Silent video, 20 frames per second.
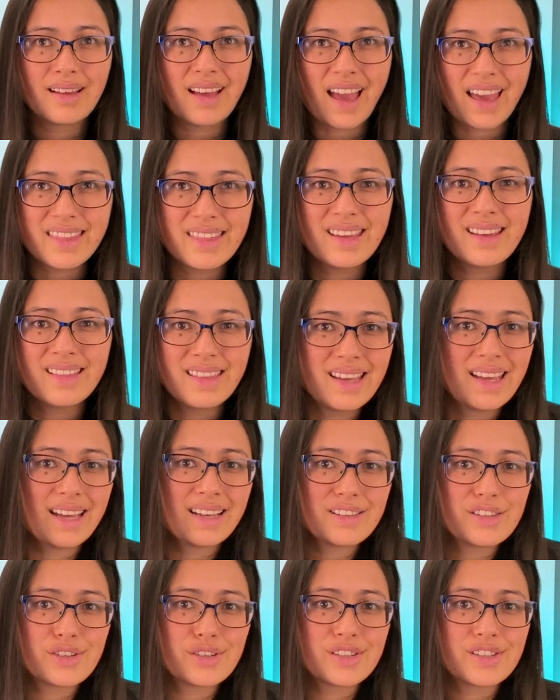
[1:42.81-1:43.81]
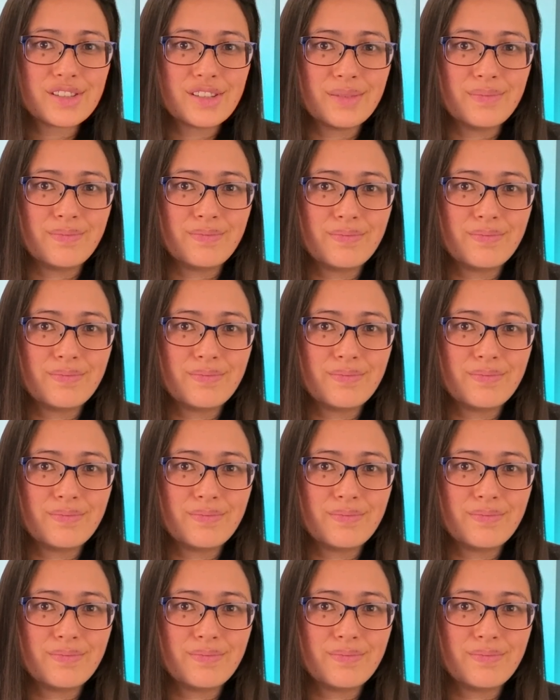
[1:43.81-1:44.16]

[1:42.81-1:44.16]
I think the answer is to